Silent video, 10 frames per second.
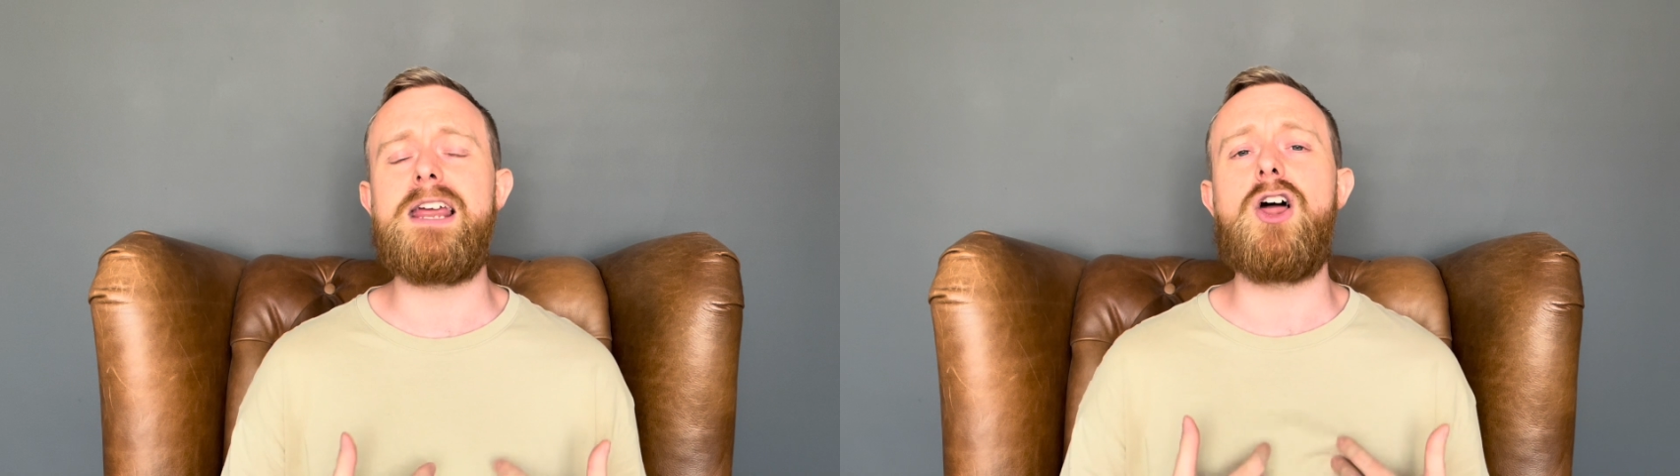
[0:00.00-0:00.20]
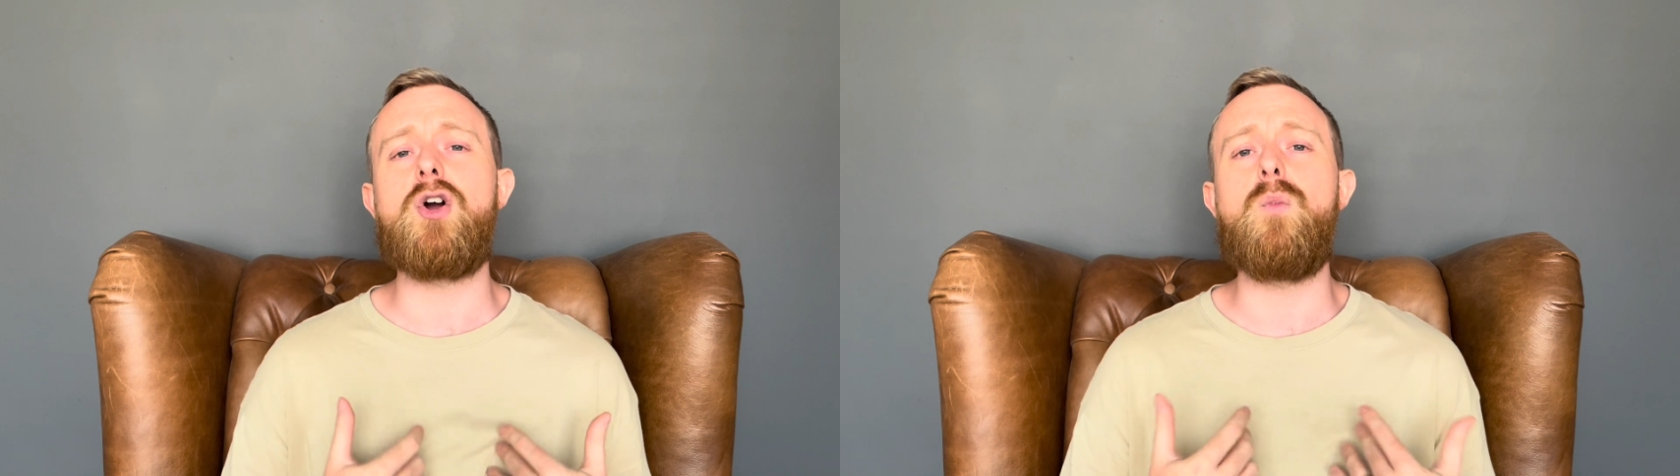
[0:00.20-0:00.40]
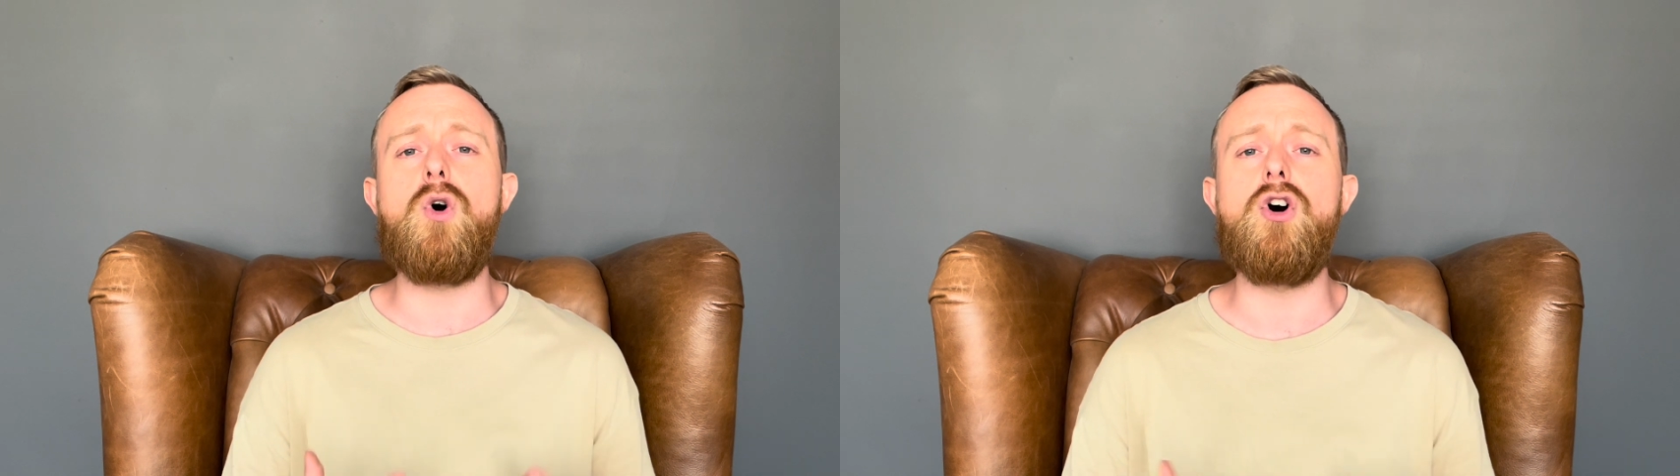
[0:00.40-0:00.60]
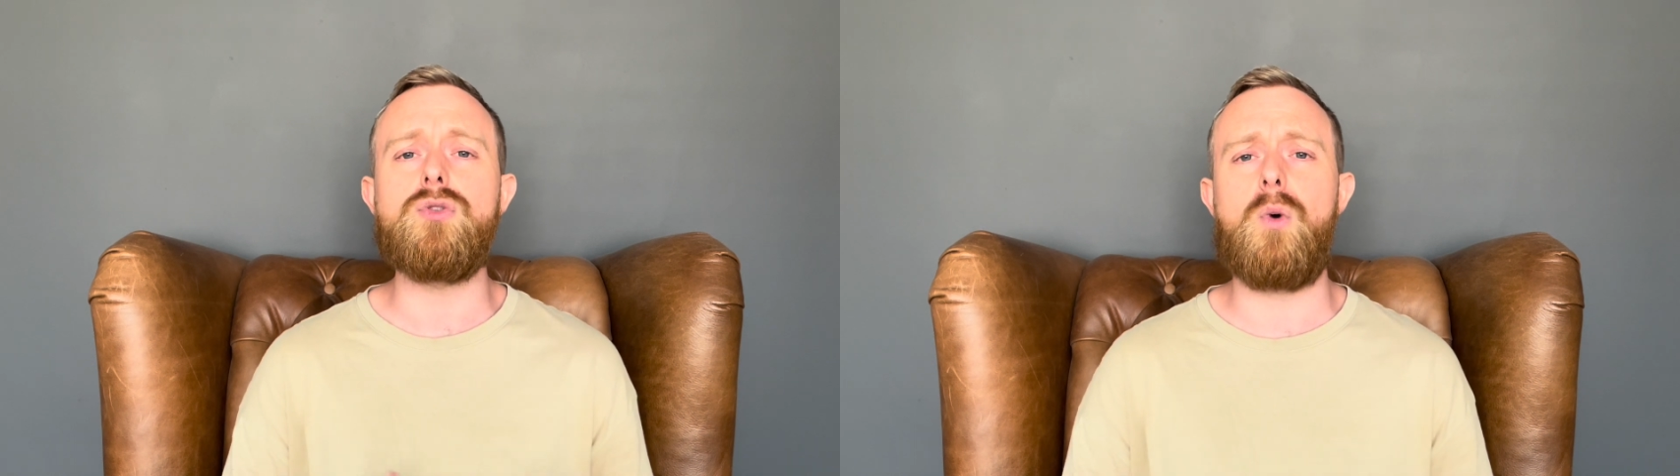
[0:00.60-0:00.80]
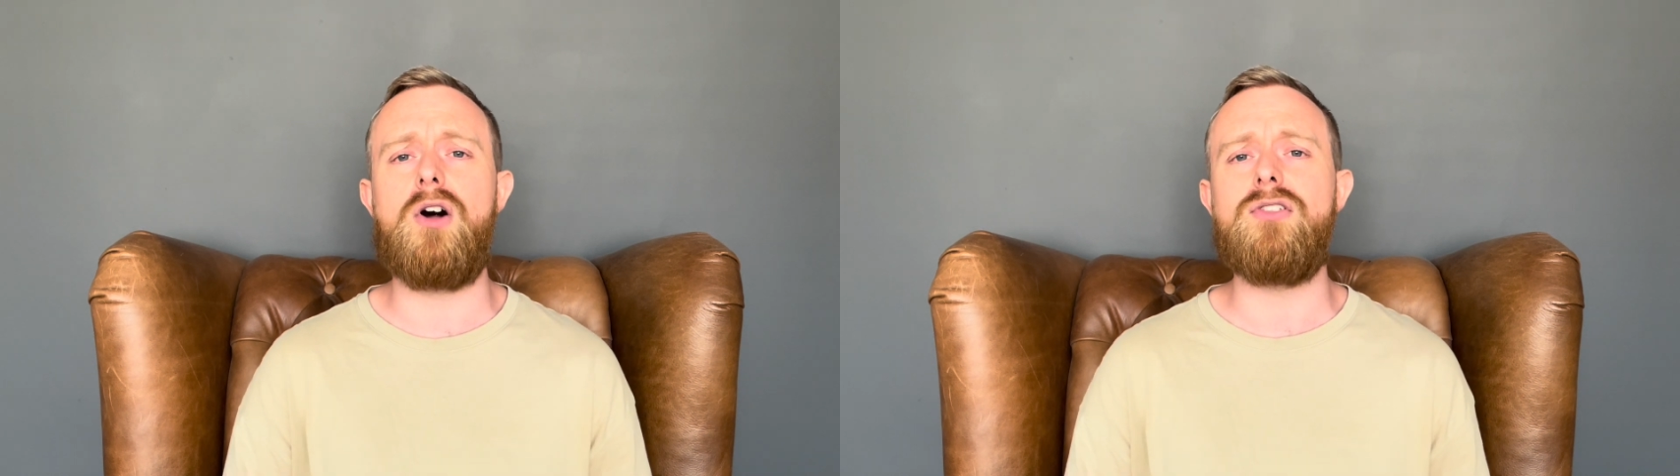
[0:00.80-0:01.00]
like a
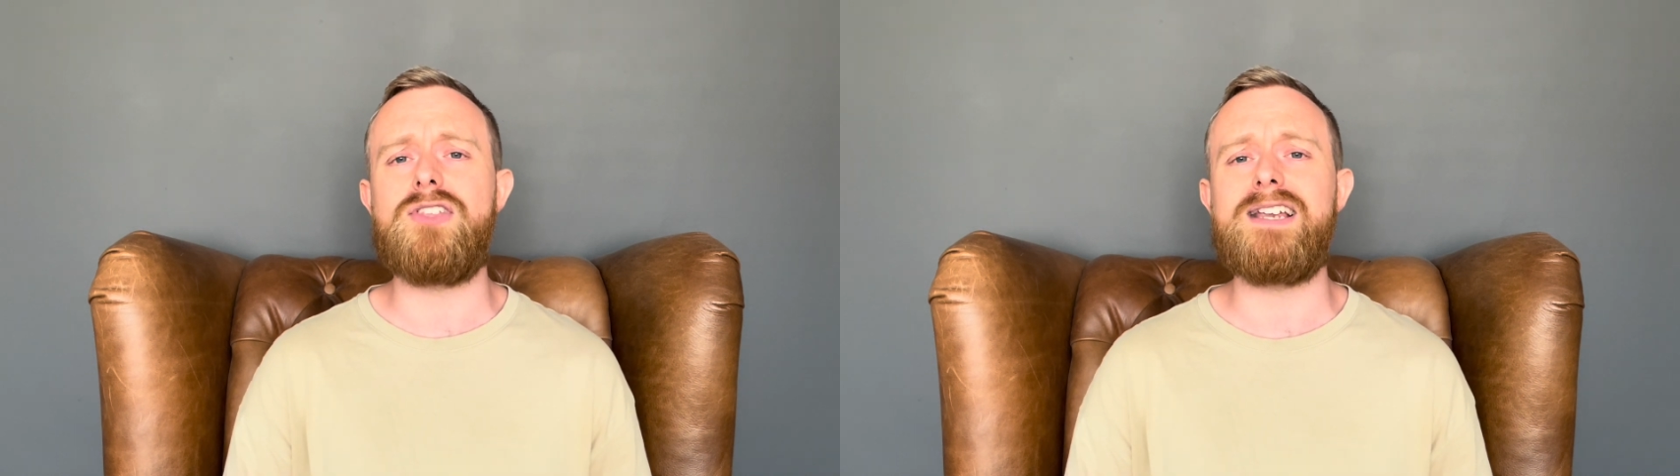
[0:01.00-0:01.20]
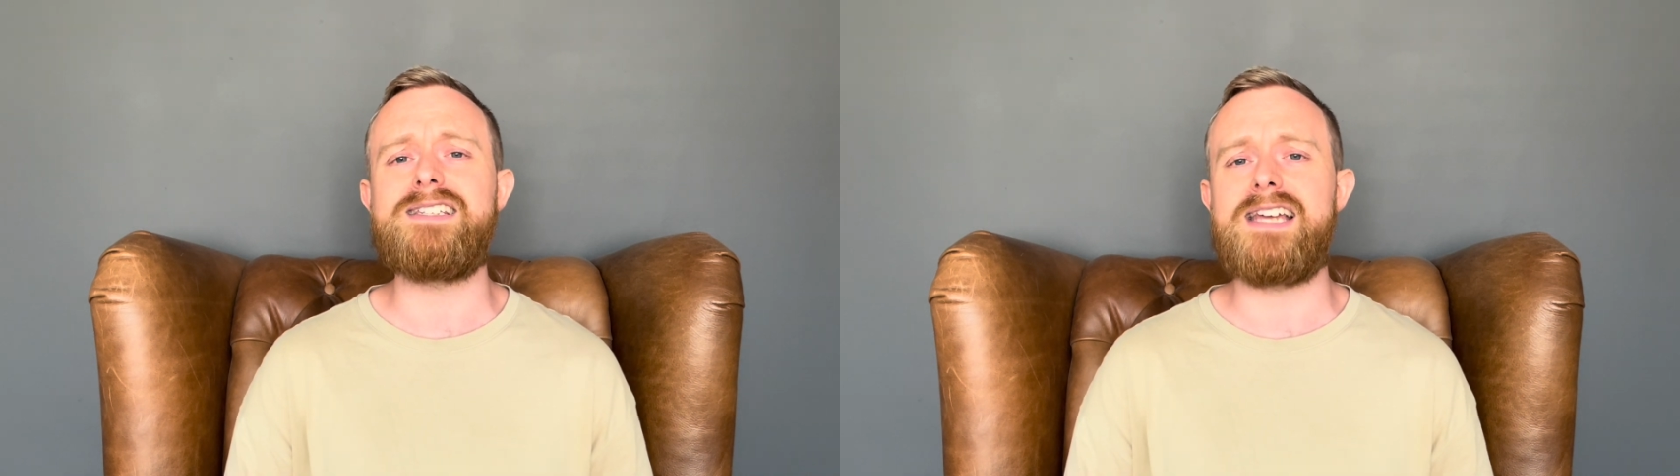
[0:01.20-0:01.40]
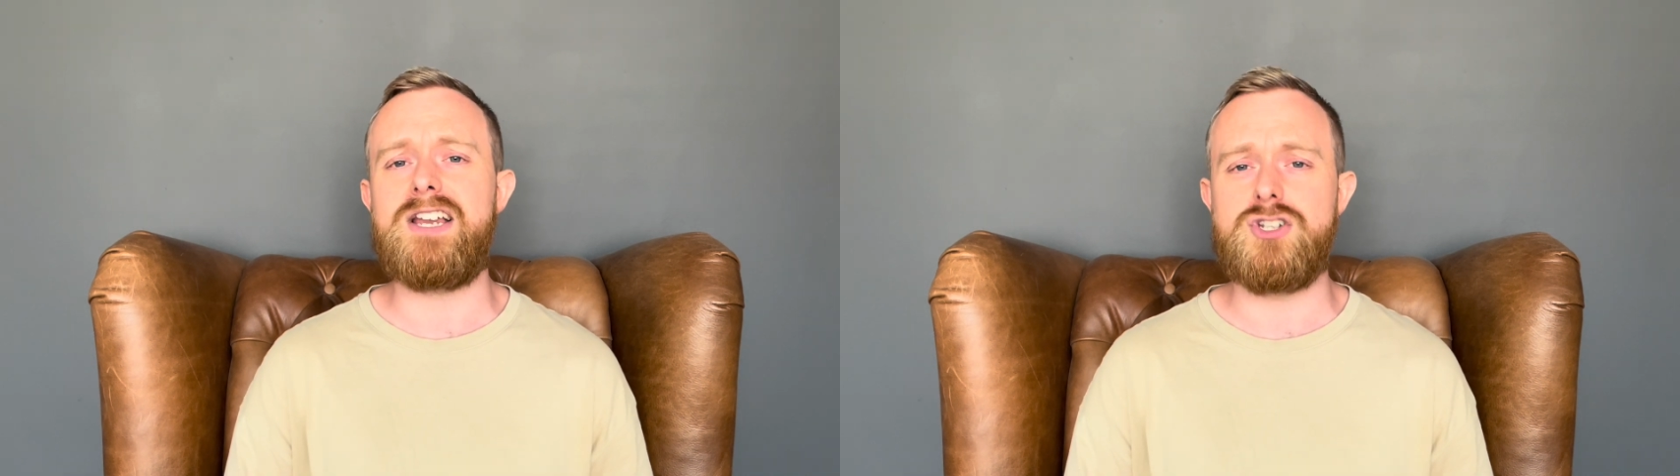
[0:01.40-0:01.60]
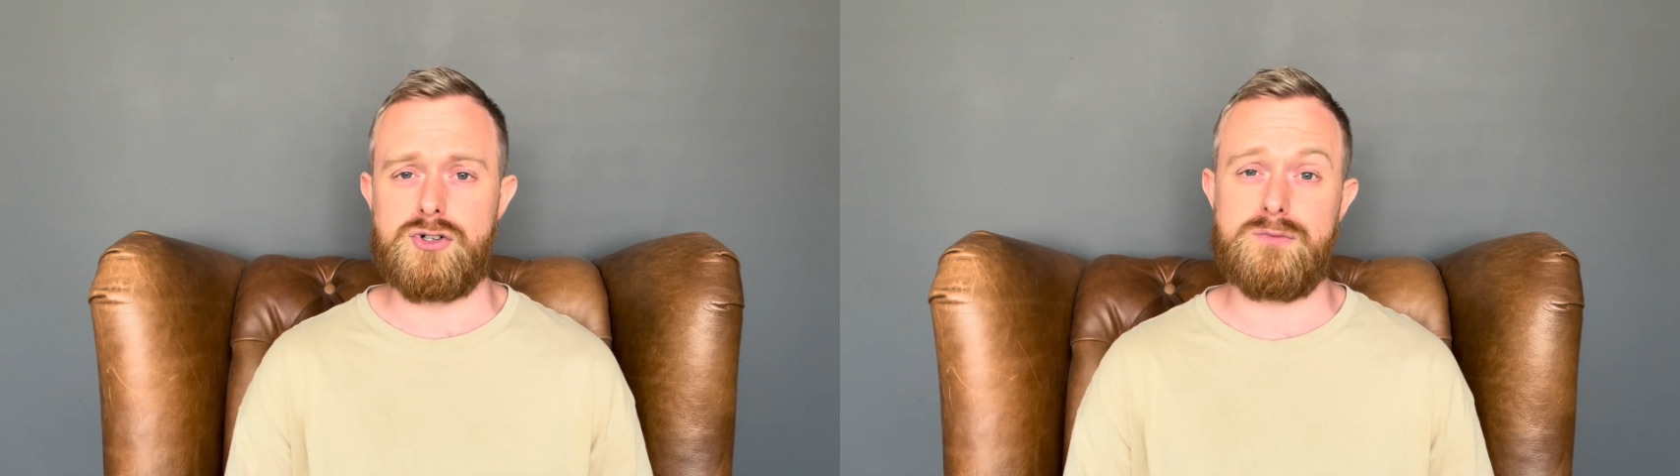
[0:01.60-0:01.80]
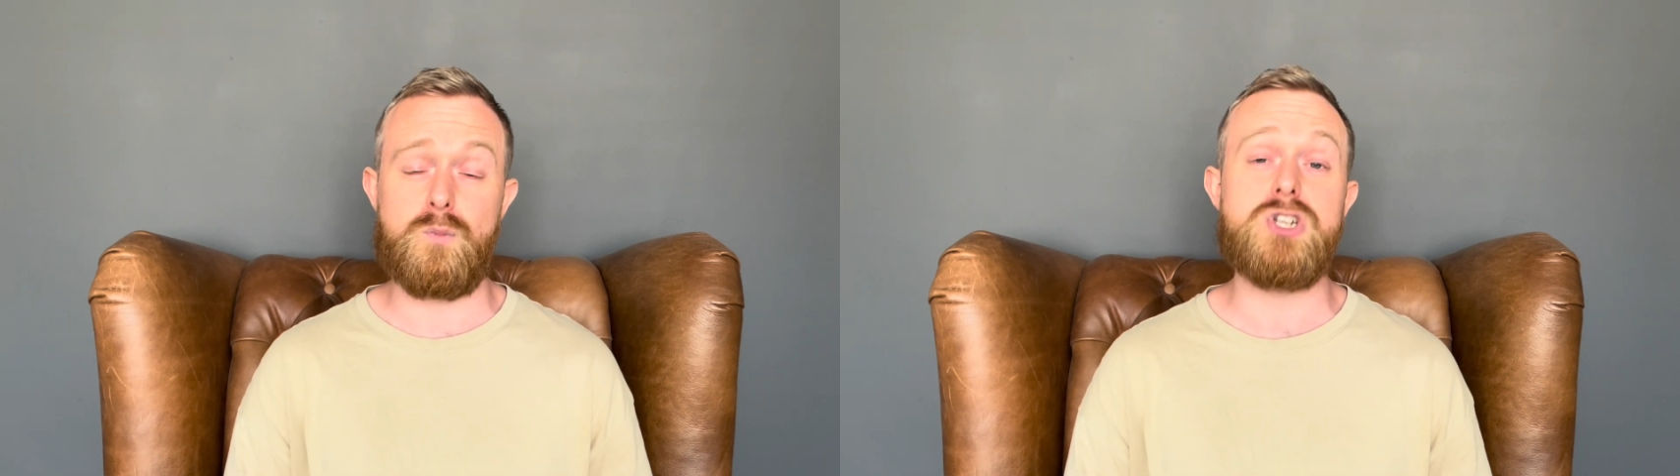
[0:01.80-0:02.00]
worthwhile thing to get done,